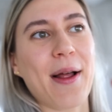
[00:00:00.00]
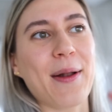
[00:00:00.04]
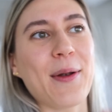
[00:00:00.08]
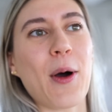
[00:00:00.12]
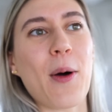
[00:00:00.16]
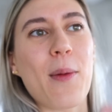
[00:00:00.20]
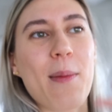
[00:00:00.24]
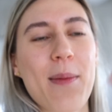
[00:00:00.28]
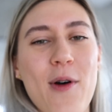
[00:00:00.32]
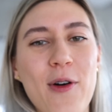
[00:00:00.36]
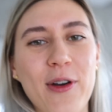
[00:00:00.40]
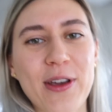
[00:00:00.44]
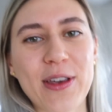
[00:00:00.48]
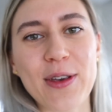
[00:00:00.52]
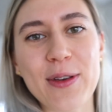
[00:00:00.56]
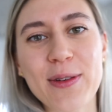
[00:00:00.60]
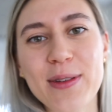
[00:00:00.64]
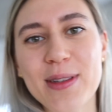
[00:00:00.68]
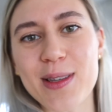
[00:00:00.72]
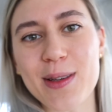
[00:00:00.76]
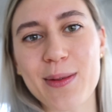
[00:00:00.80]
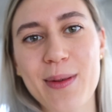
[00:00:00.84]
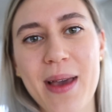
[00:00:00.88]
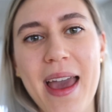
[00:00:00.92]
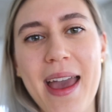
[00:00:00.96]
a lot more
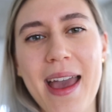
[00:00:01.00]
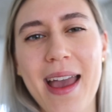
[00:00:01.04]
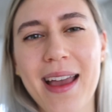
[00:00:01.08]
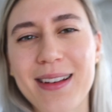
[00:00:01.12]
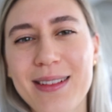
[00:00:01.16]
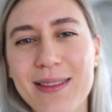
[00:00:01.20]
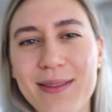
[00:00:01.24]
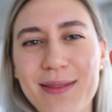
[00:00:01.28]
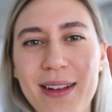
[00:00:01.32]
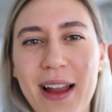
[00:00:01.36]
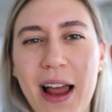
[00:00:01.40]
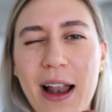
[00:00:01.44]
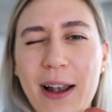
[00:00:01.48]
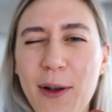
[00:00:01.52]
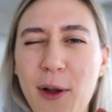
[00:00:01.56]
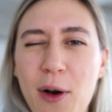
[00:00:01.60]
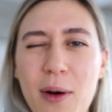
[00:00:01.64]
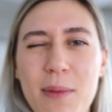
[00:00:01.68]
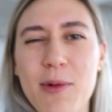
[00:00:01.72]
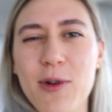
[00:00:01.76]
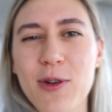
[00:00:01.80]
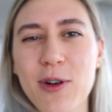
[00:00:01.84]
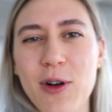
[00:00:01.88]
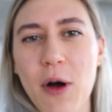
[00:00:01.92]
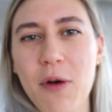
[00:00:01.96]
used to it and a
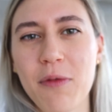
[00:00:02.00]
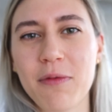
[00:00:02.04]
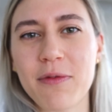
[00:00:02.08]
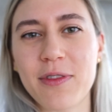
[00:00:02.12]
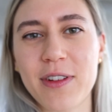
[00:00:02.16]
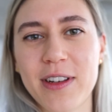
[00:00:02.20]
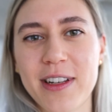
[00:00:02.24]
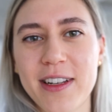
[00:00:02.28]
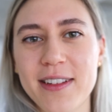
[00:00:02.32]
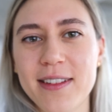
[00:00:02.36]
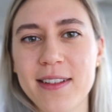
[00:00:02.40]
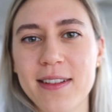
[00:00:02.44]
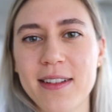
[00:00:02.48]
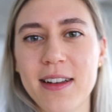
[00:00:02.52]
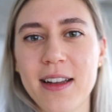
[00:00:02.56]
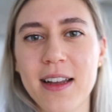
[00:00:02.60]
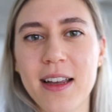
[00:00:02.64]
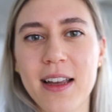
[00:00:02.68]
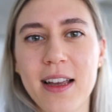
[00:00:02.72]
lot more confident.